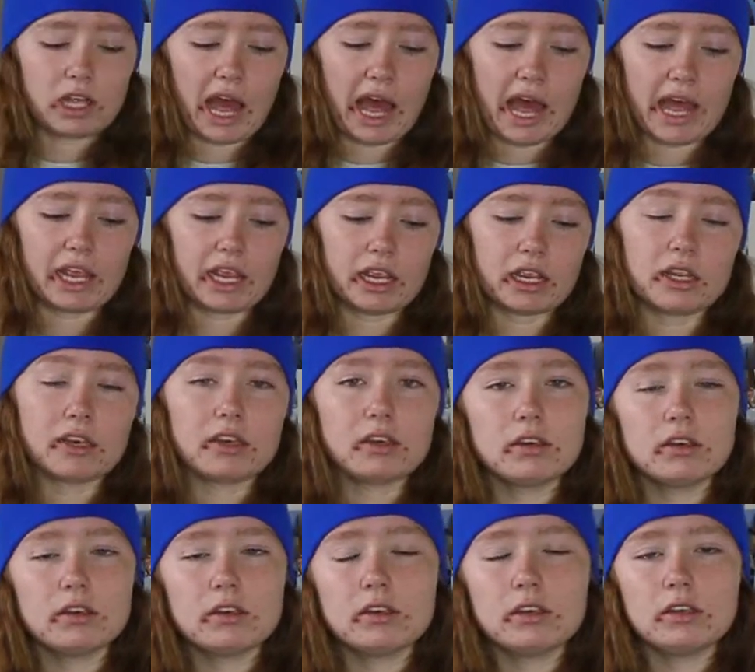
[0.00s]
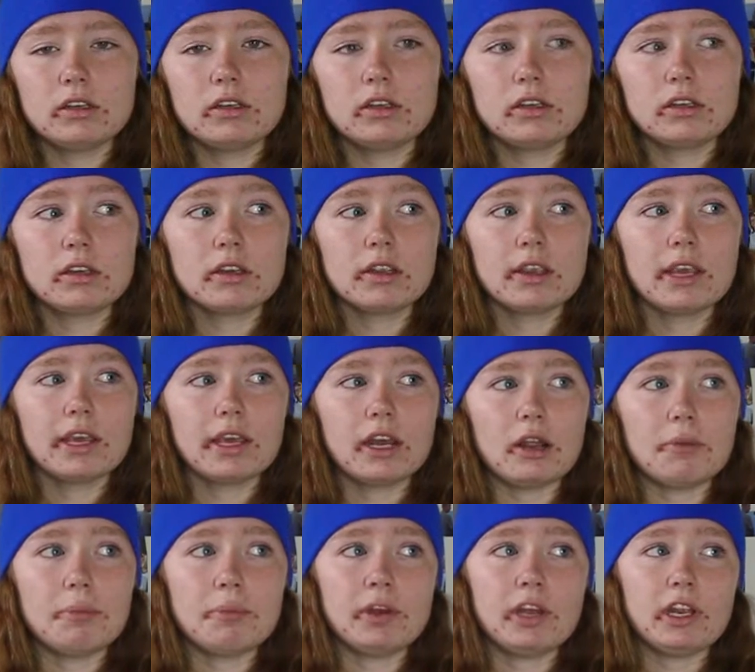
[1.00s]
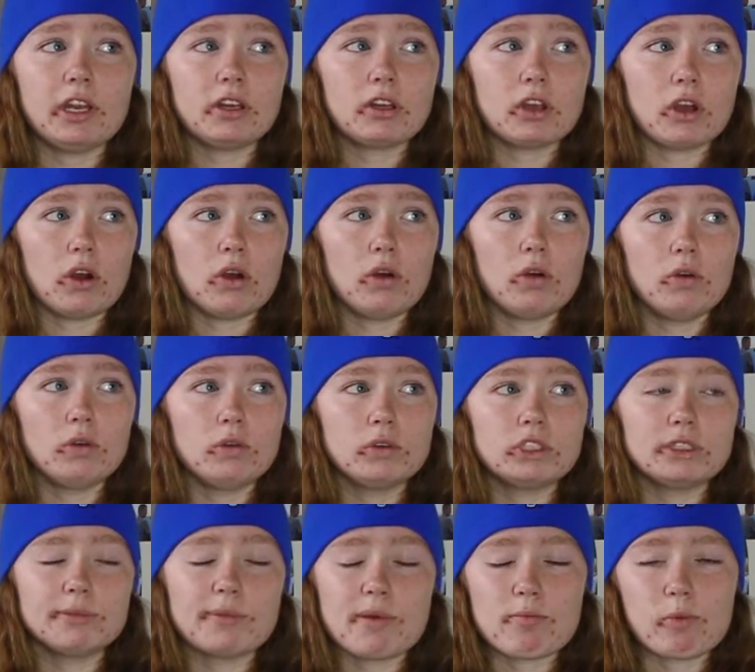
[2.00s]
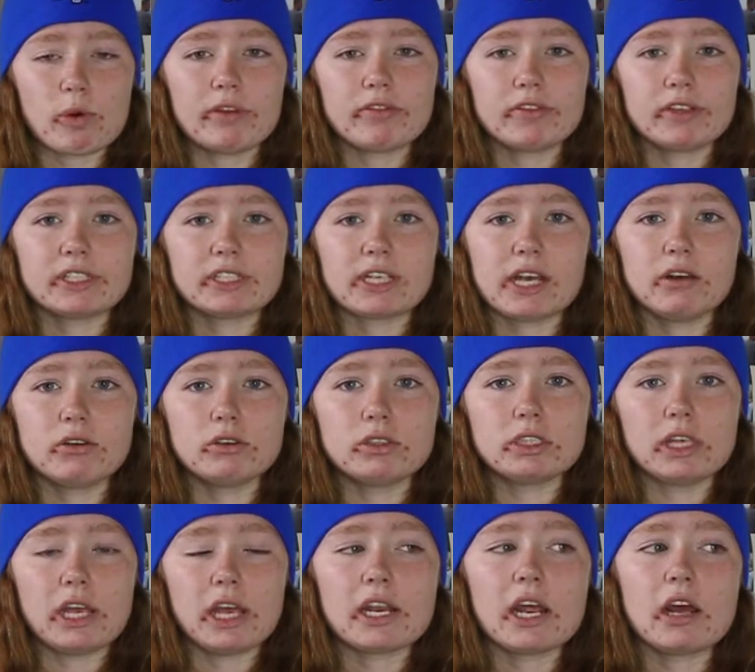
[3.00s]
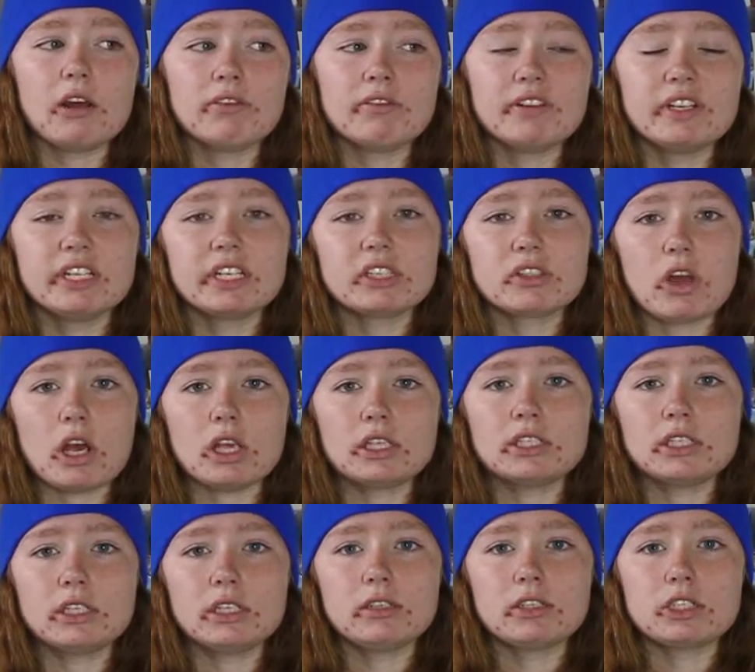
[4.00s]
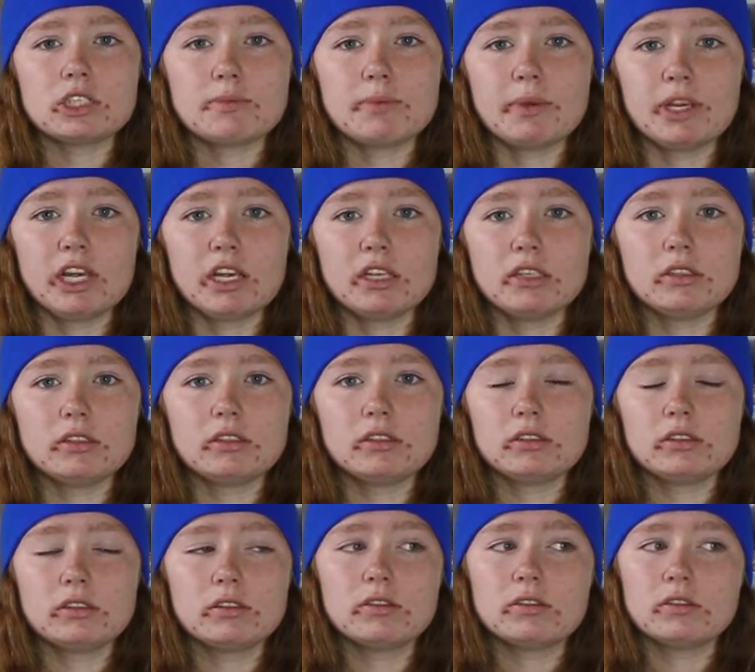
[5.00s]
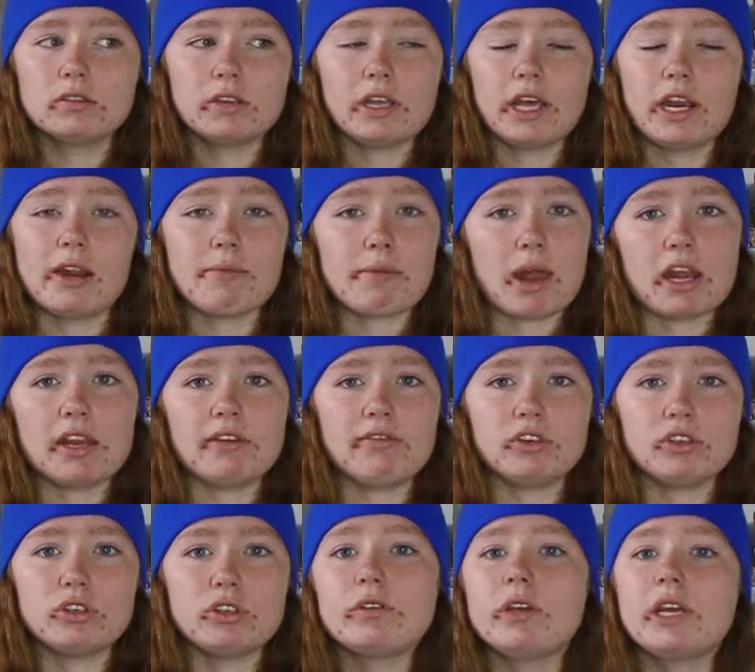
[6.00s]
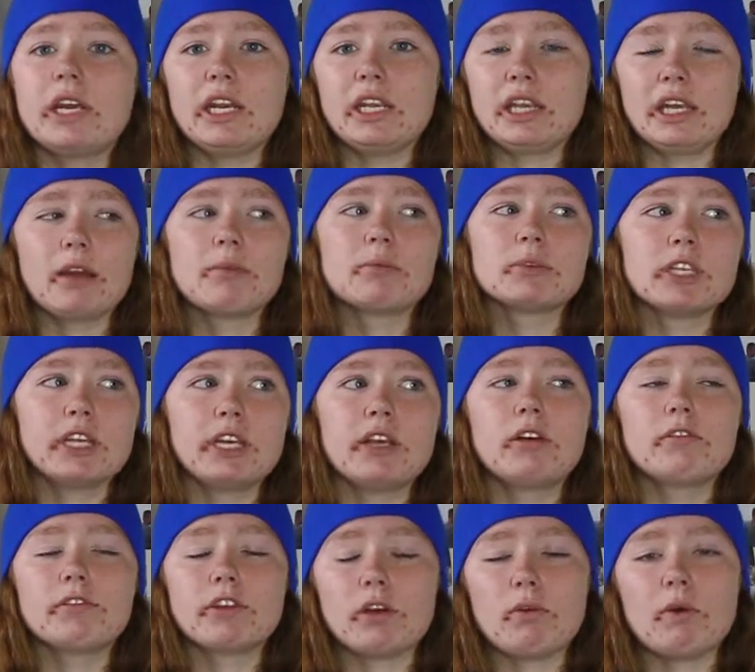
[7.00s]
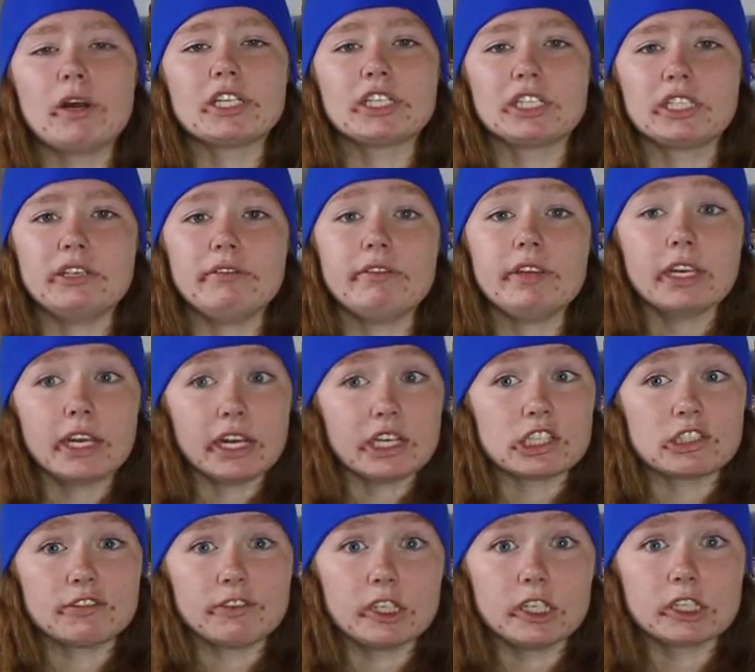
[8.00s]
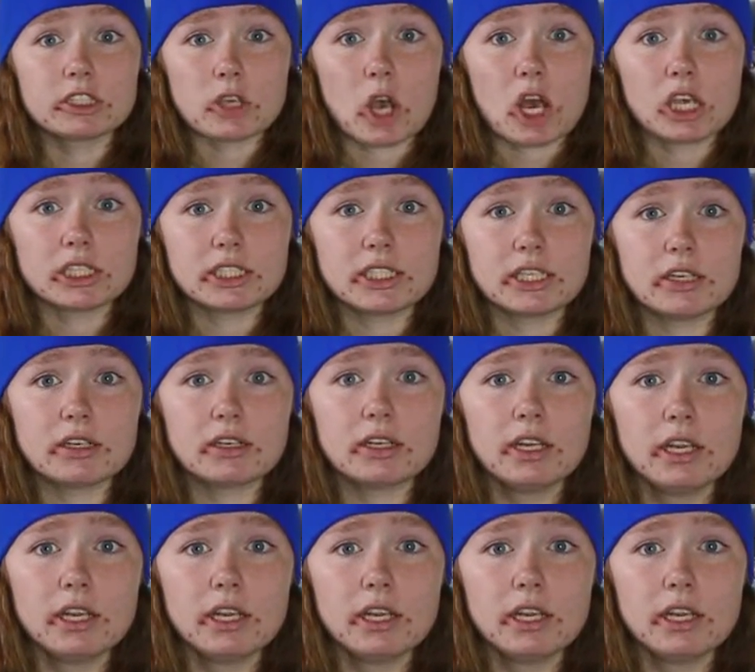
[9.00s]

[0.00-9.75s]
I can get up and go to my boyfriend's house and I'll feel exhausted just because, and I'm not even doing anything. I'm sitting over there watching TV and I just feel exhausted.